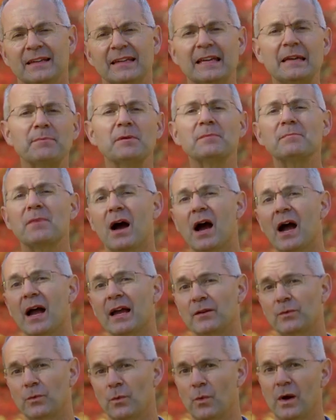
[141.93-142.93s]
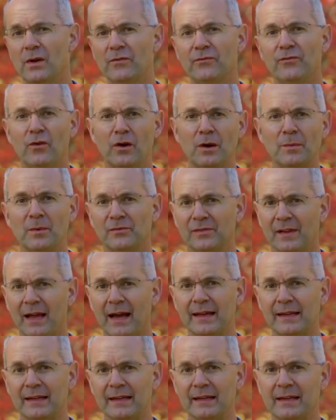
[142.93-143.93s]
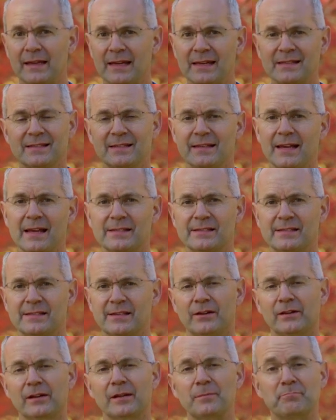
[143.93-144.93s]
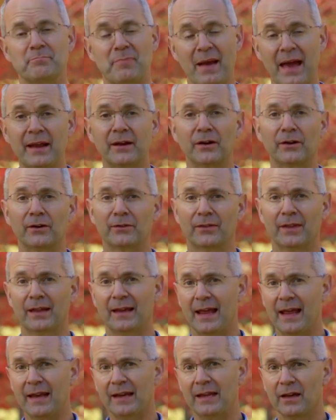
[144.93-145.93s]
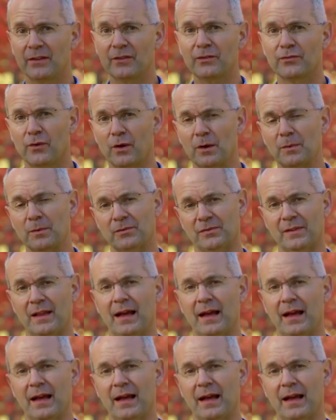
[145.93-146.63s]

Keep in mind, one form of lighting isn't necessarily better than any other form of